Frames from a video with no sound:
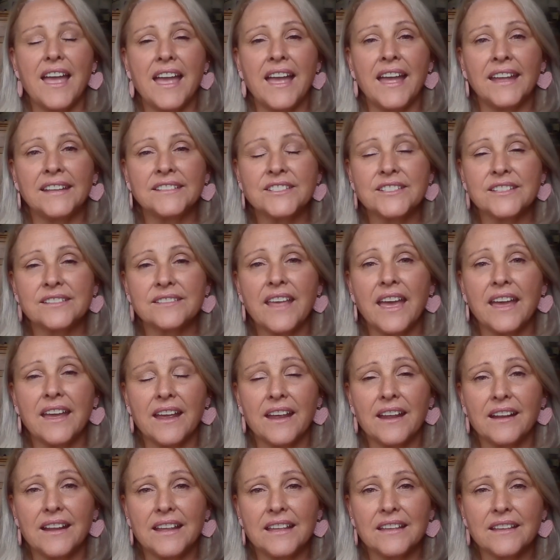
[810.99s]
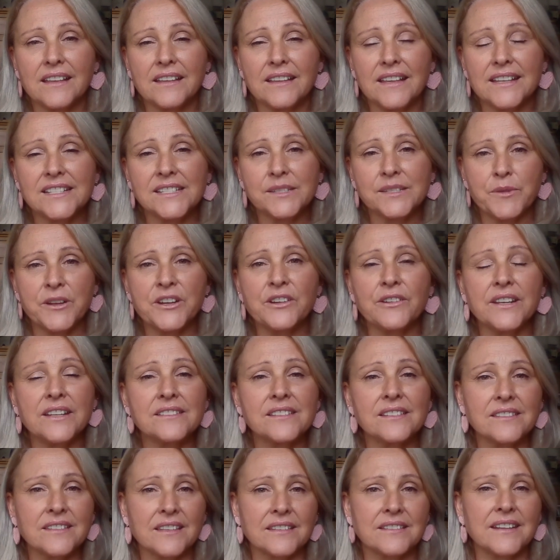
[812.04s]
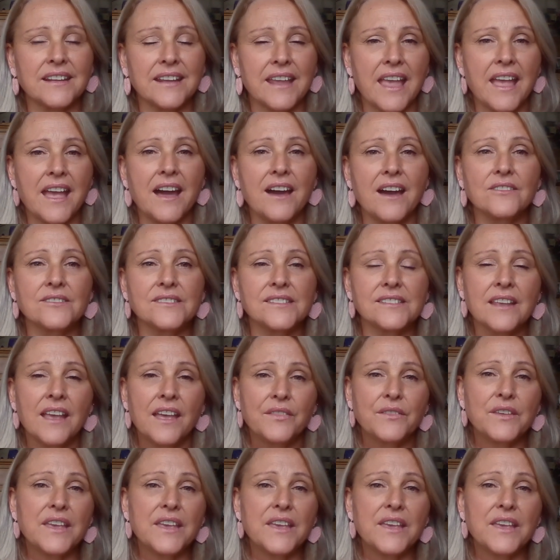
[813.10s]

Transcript: And their experiences and accounts,